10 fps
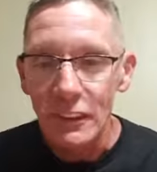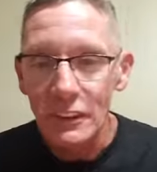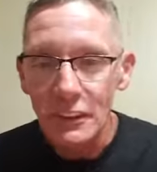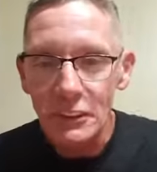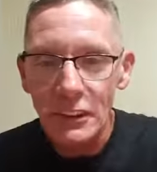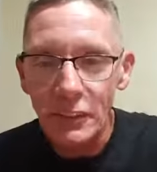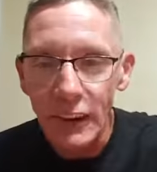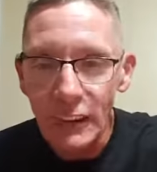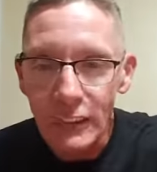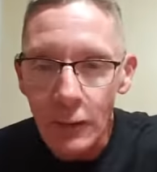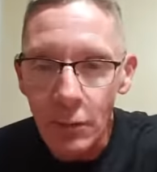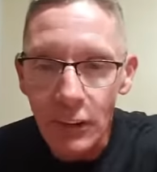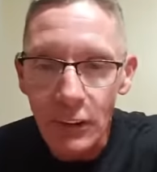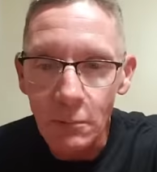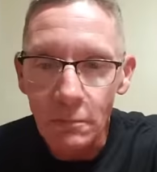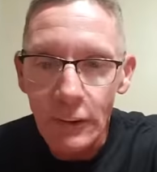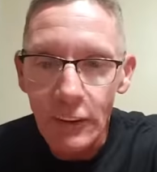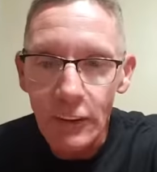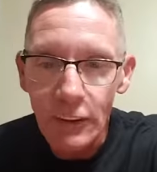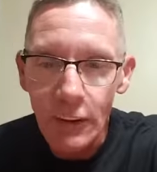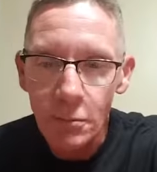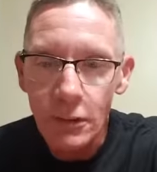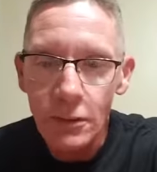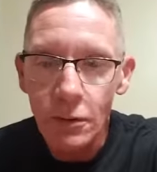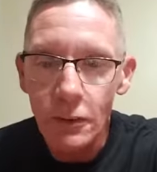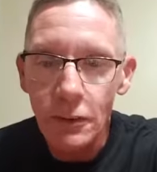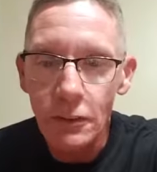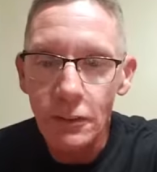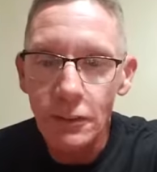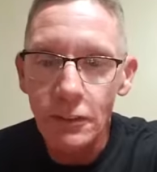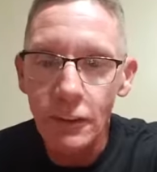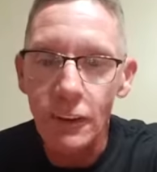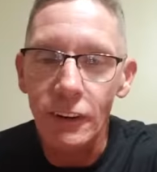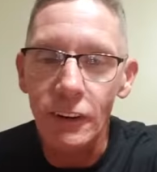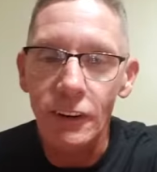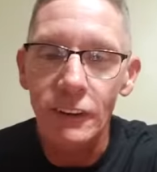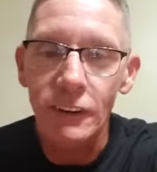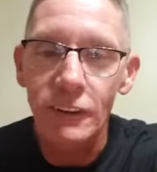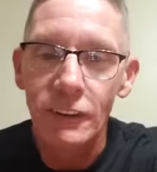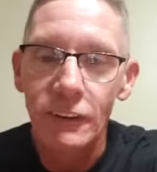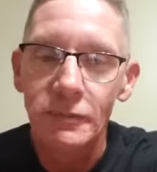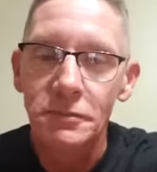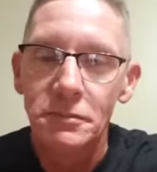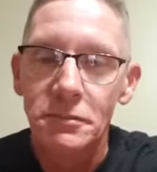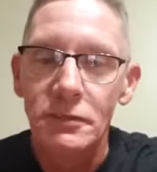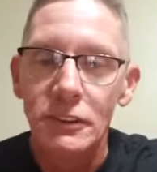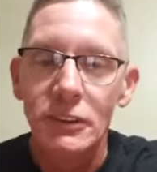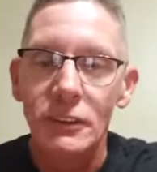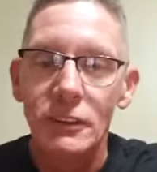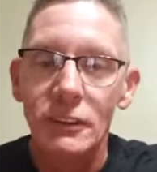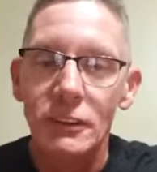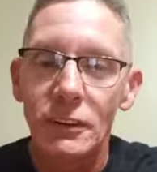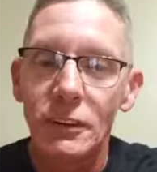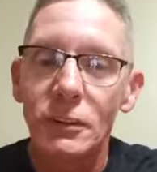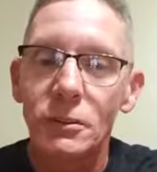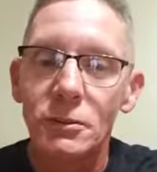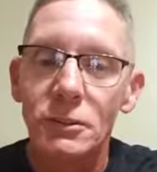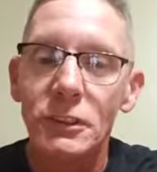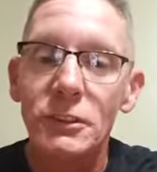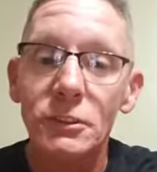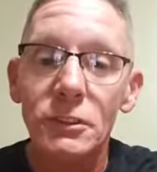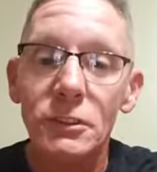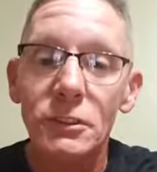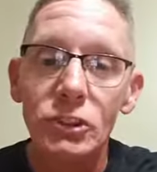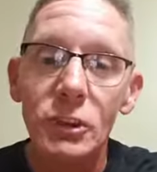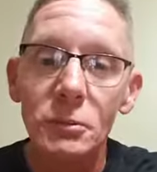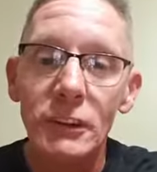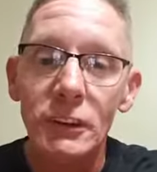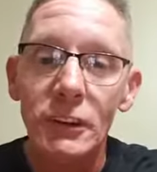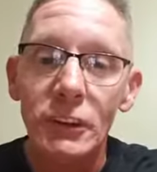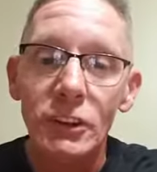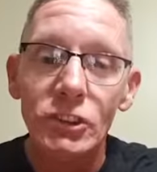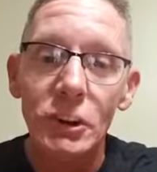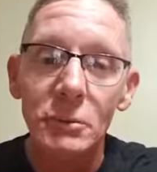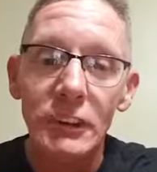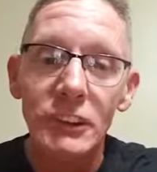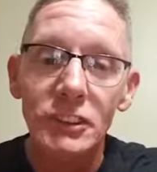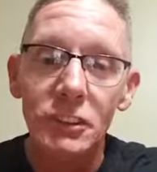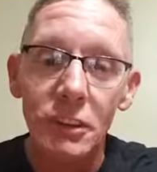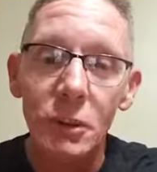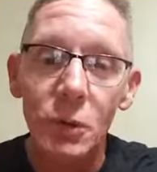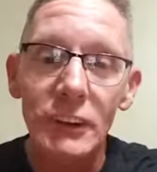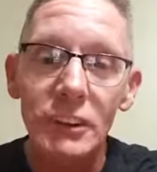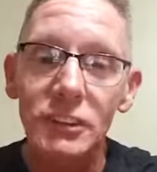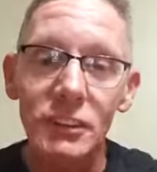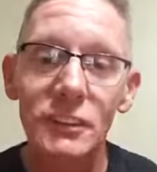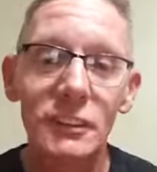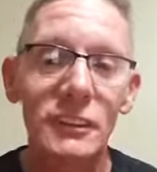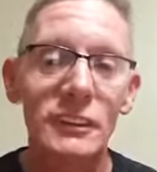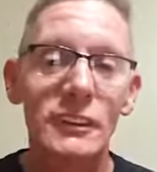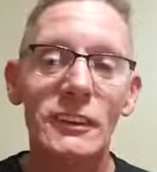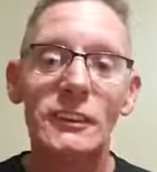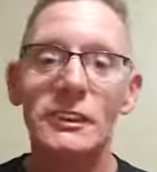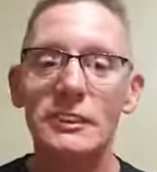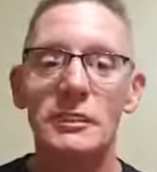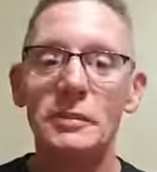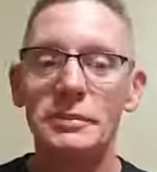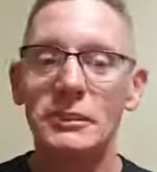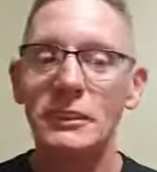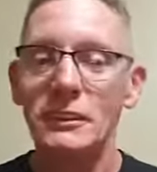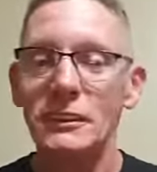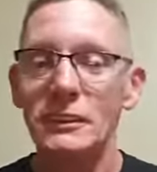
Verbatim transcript: Let's see if I can tap on him. I'll bring you on, dude. You have to request to join. Oh, then Jeremy, Jeremy needs to request. Bro, there's a chair of death.